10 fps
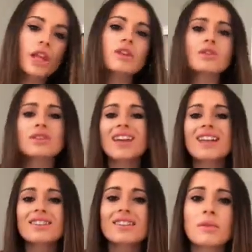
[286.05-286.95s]
So the last
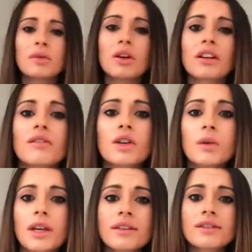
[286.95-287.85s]
example I'll give you
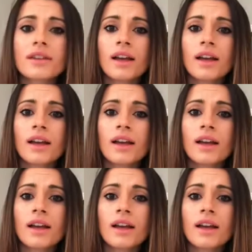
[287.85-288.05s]
is,